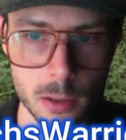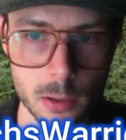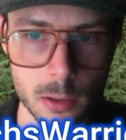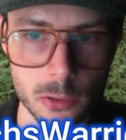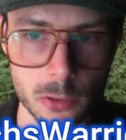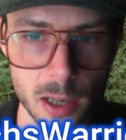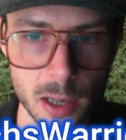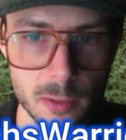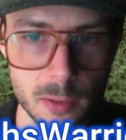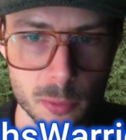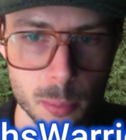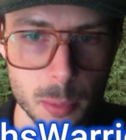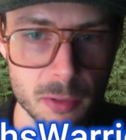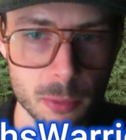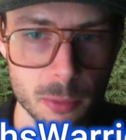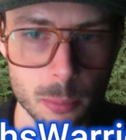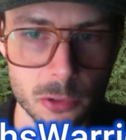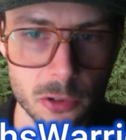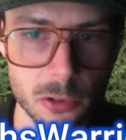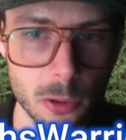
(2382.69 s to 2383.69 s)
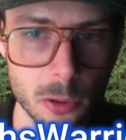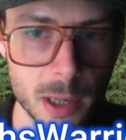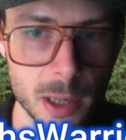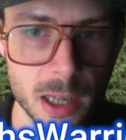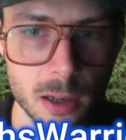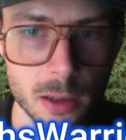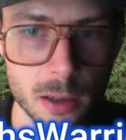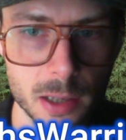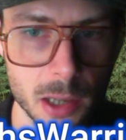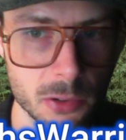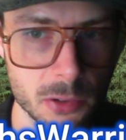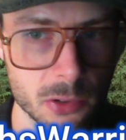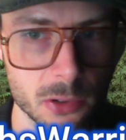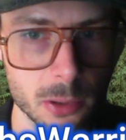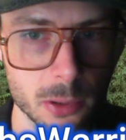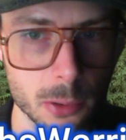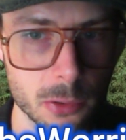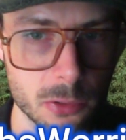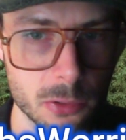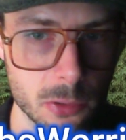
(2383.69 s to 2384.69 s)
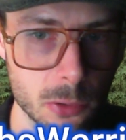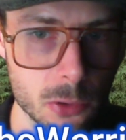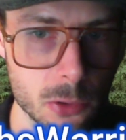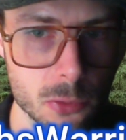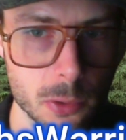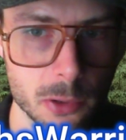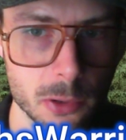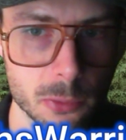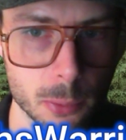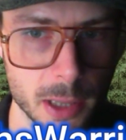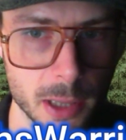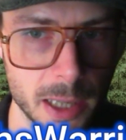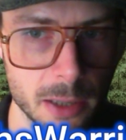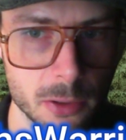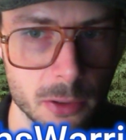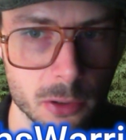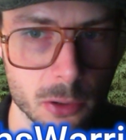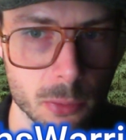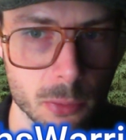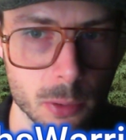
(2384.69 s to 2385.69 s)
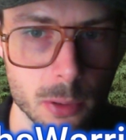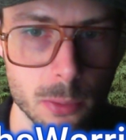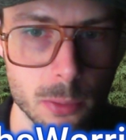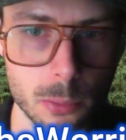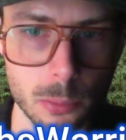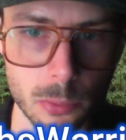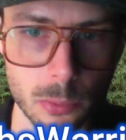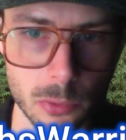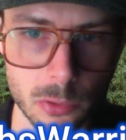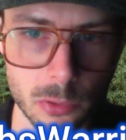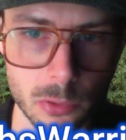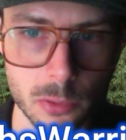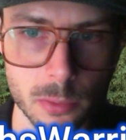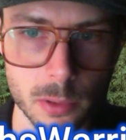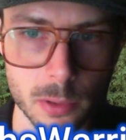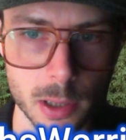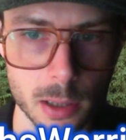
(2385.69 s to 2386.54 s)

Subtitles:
saved me from so many unnecessary surgeries related to Crohn's.